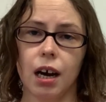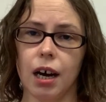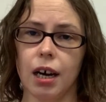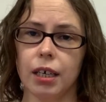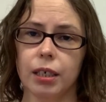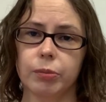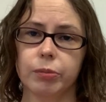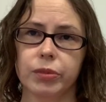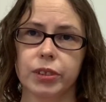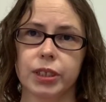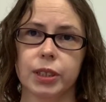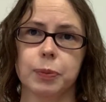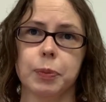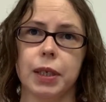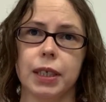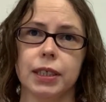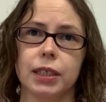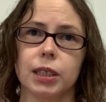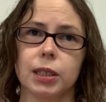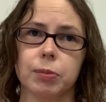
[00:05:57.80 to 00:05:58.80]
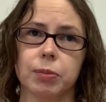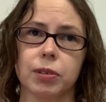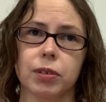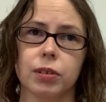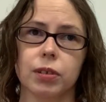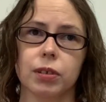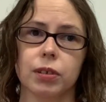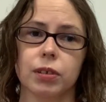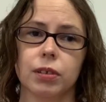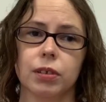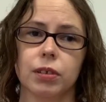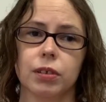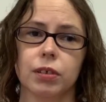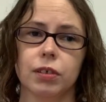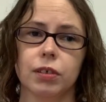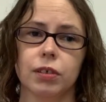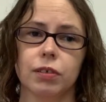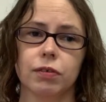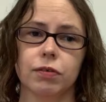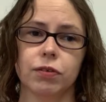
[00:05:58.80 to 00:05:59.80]
I'm responsible
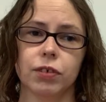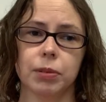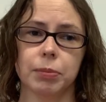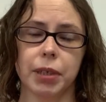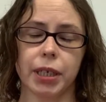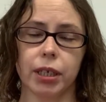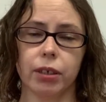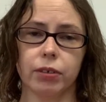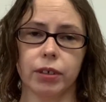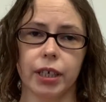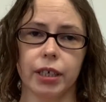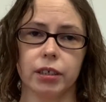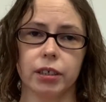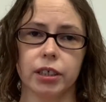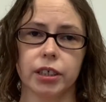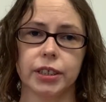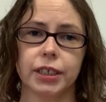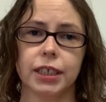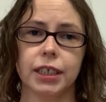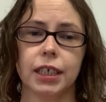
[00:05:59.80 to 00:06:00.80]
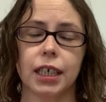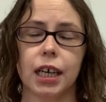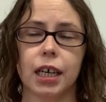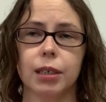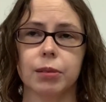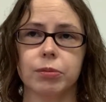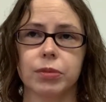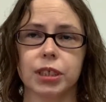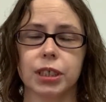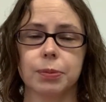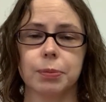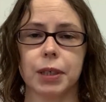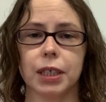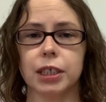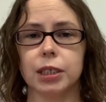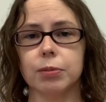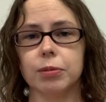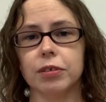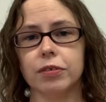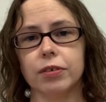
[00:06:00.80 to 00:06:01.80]
for my own energy. I'm
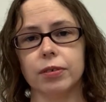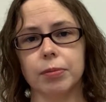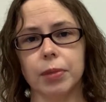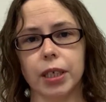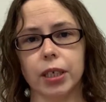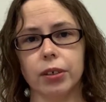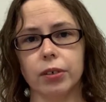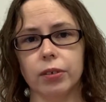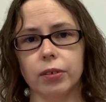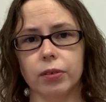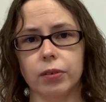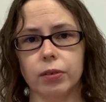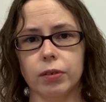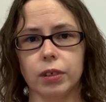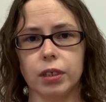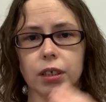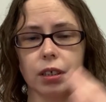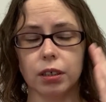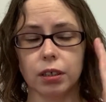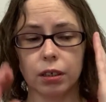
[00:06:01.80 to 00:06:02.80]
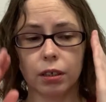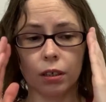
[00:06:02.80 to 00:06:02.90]
responsible for my own